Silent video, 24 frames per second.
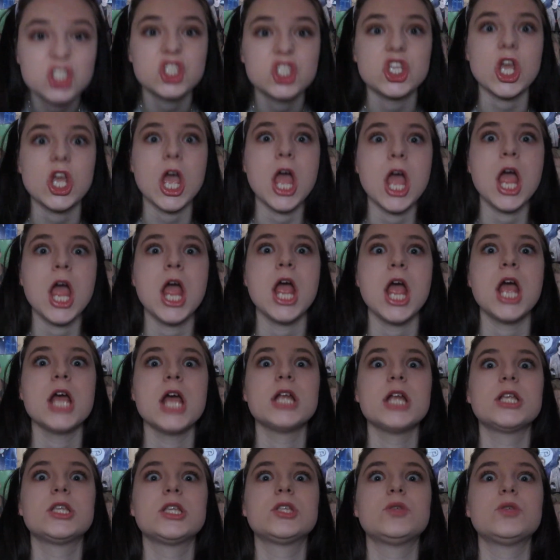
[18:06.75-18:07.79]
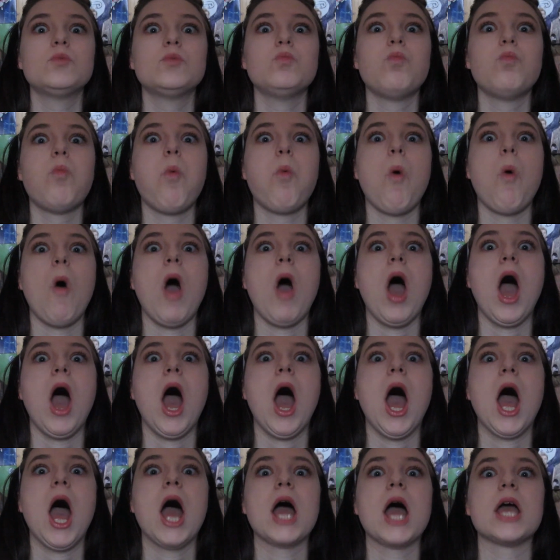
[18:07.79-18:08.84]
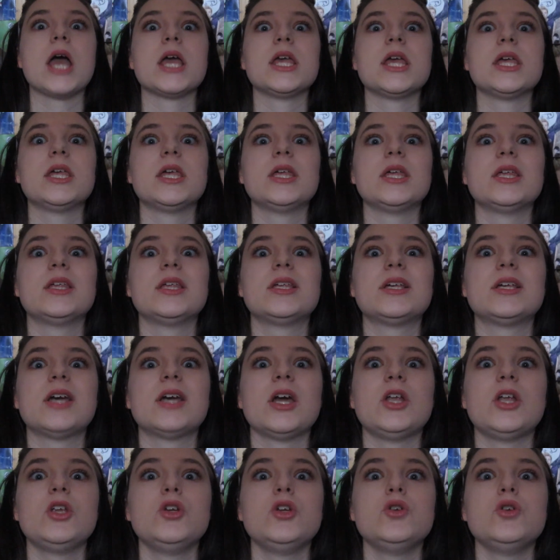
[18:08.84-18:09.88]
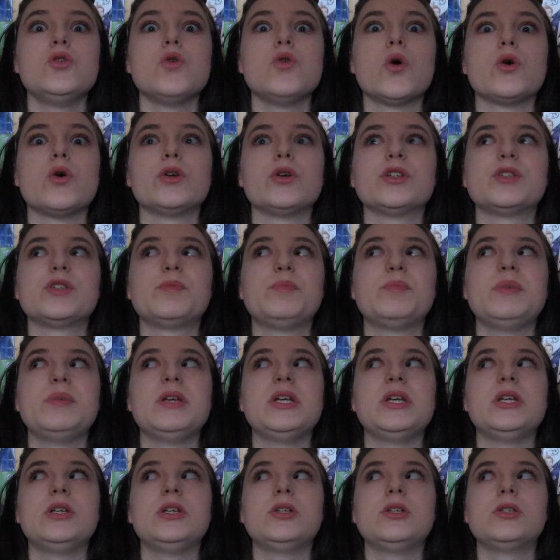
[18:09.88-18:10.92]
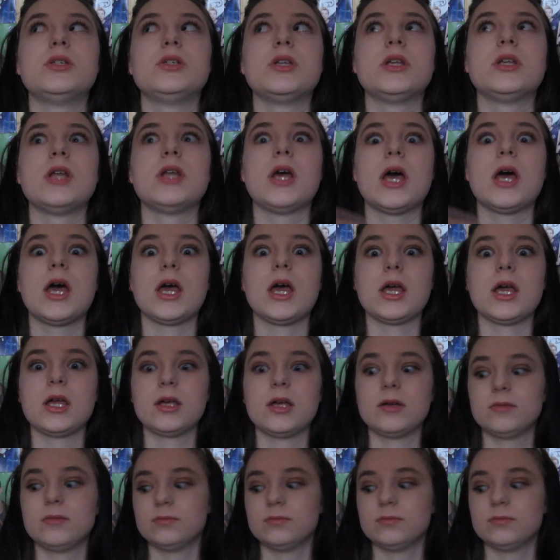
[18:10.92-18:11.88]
Jade, why can you not speak today?